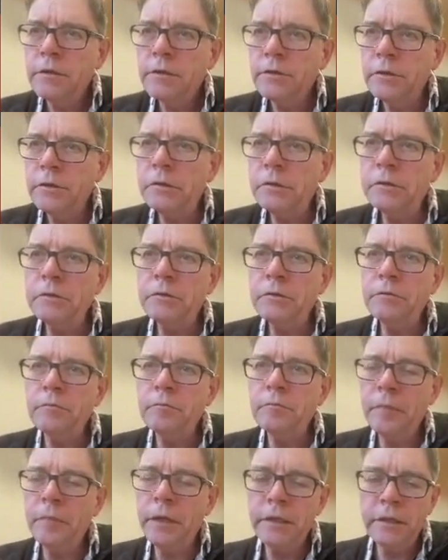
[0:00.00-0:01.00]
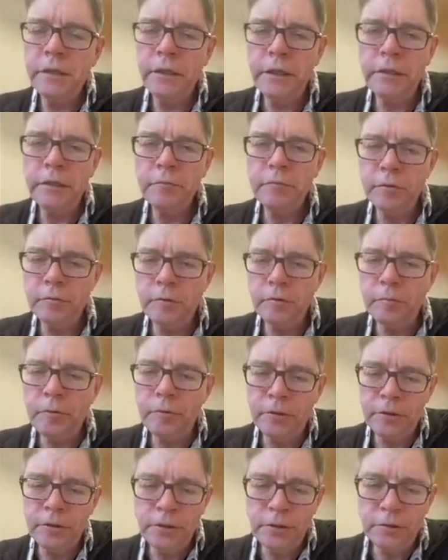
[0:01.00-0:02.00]
So mainly we will
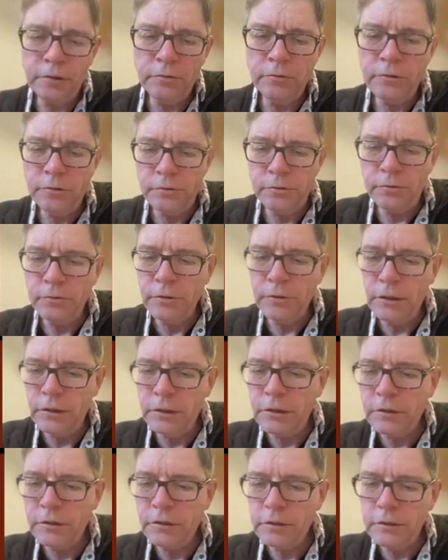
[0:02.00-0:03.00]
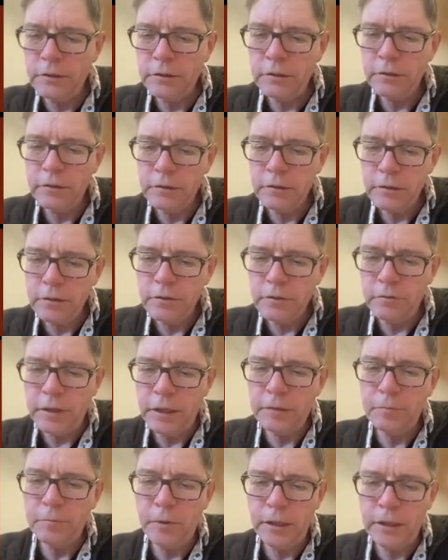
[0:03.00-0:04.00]
point you to the
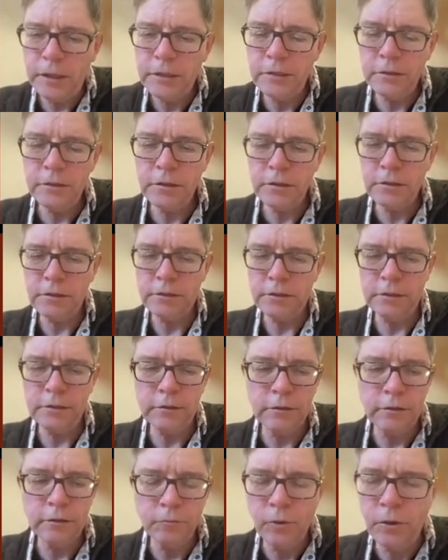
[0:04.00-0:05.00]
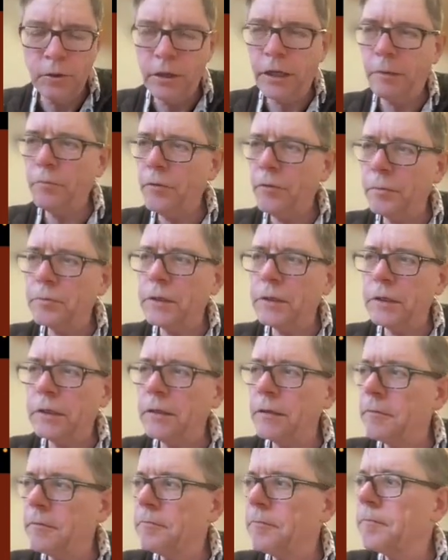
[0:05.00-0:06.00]
correct pages on the Wooclap
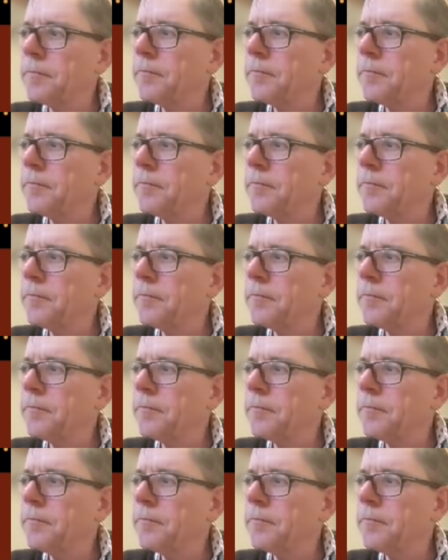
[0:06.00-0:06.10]
website.